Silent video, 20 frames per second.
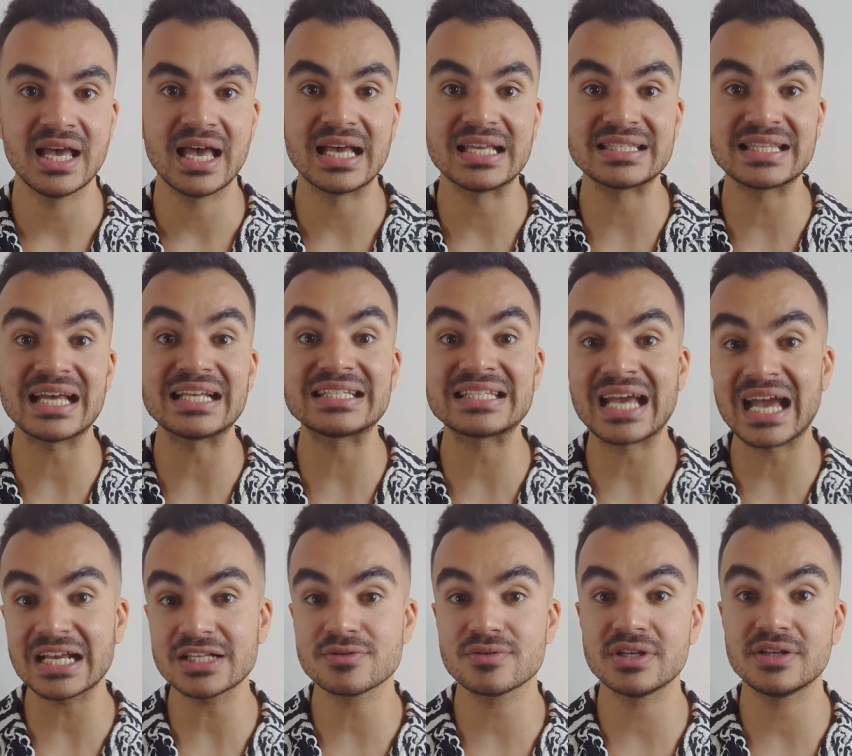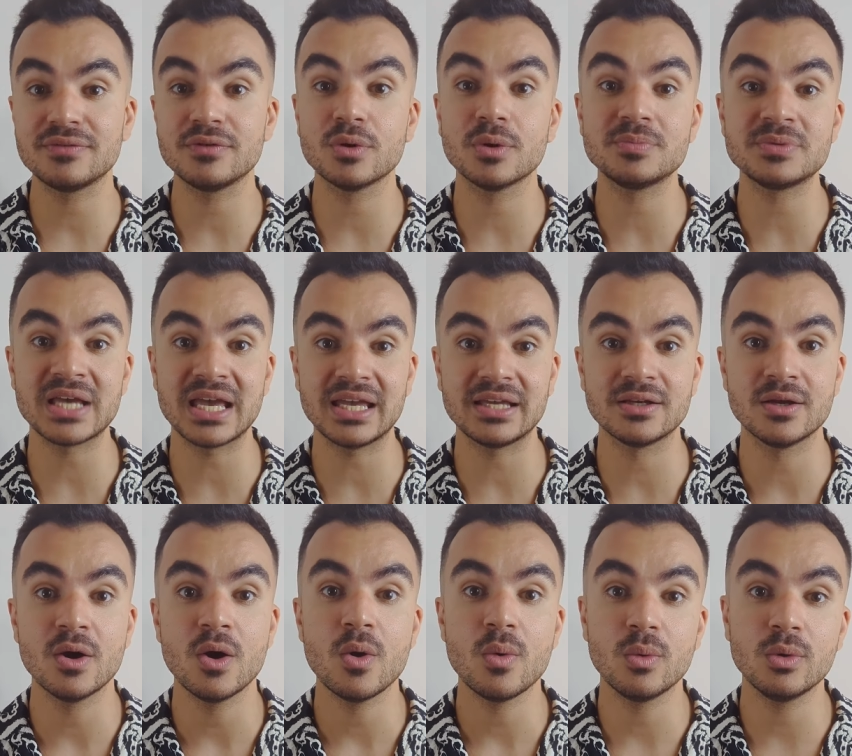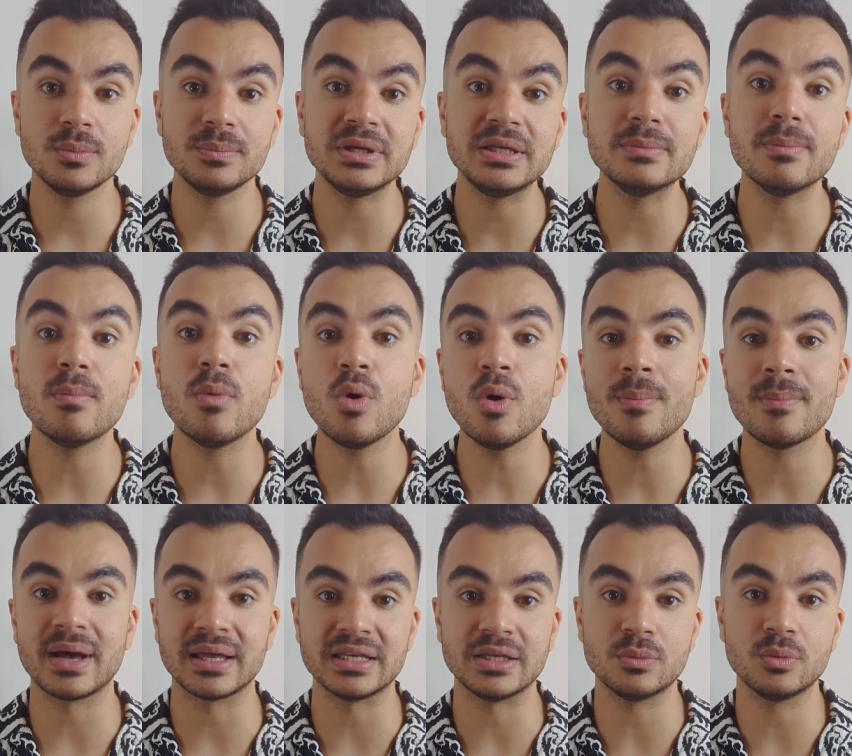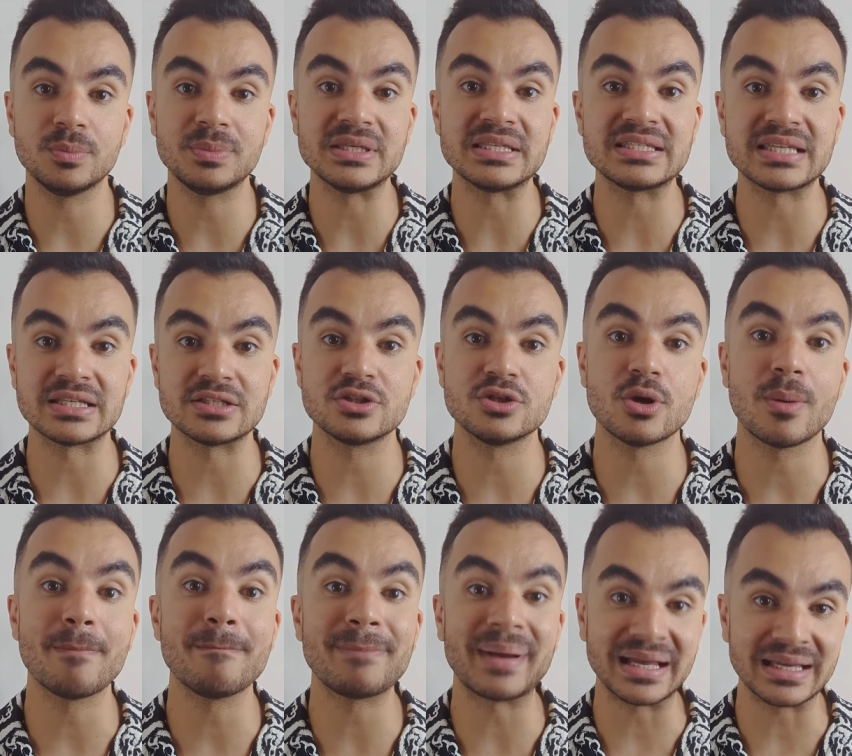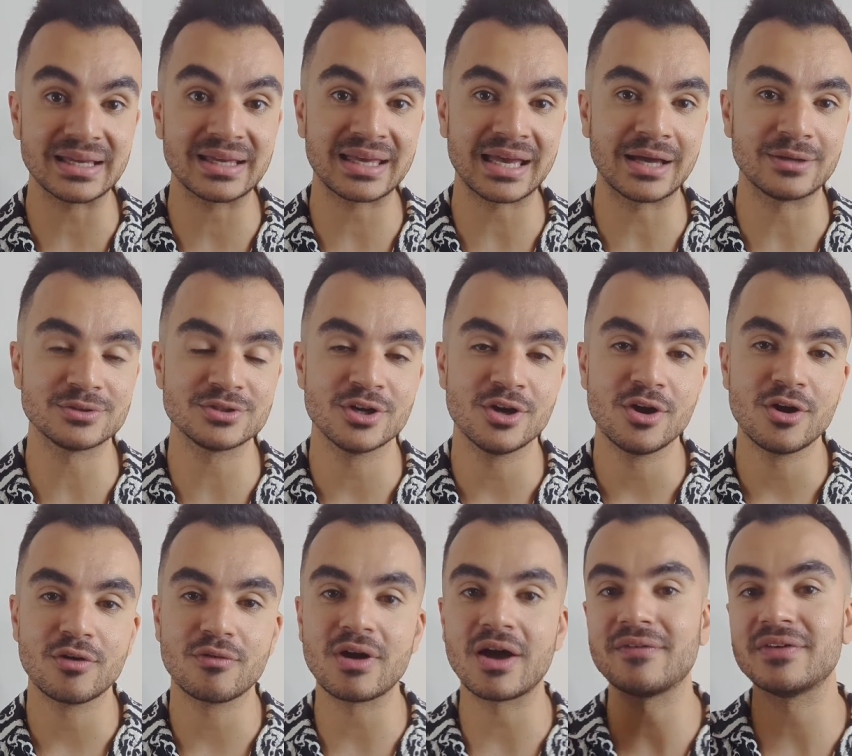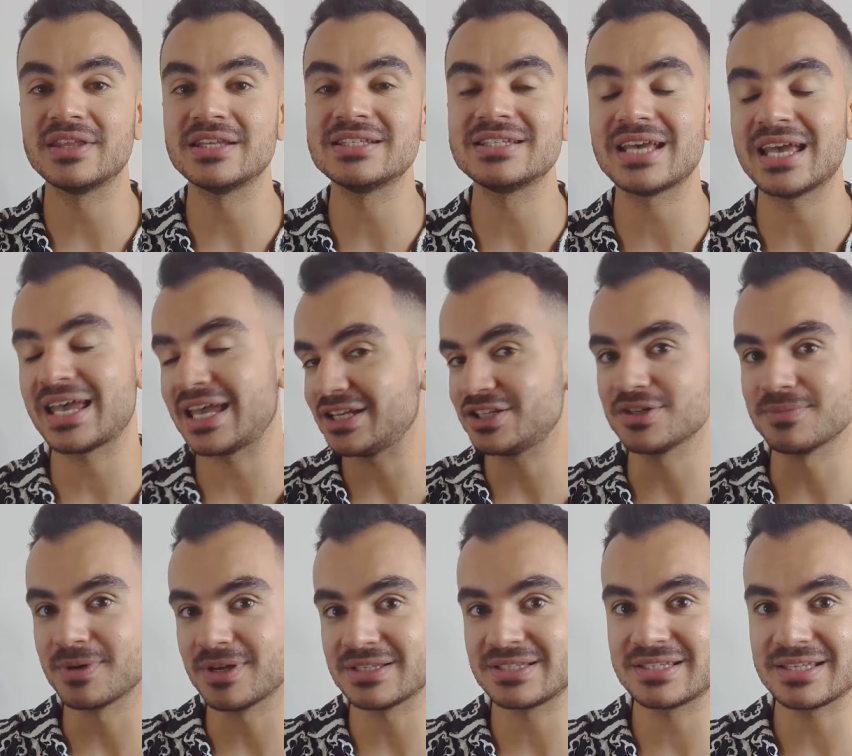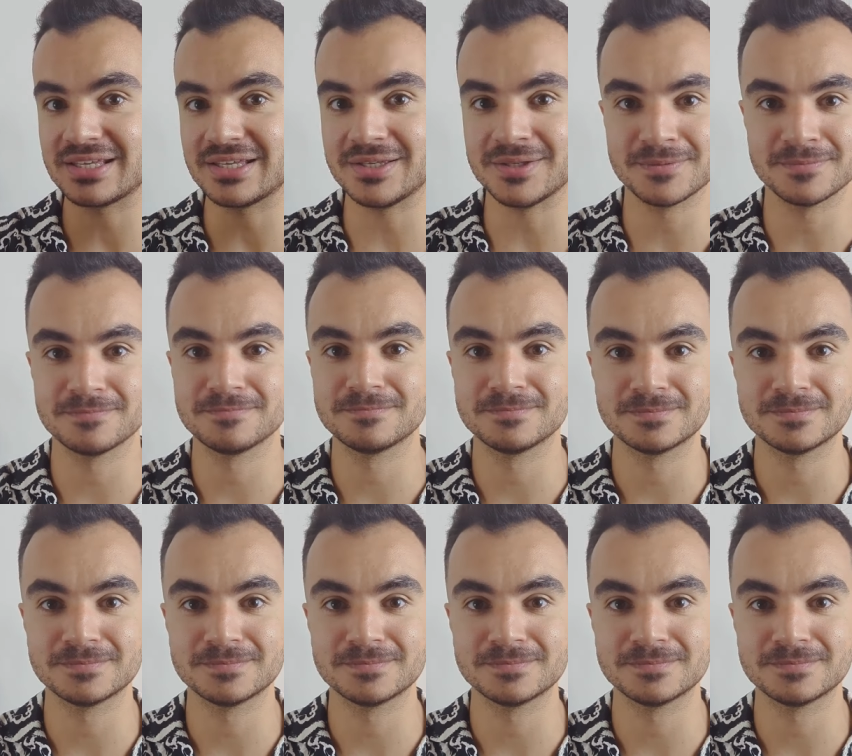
as that tax relief you obtain will mean more money will be sent to your bank account rather than to HMRC.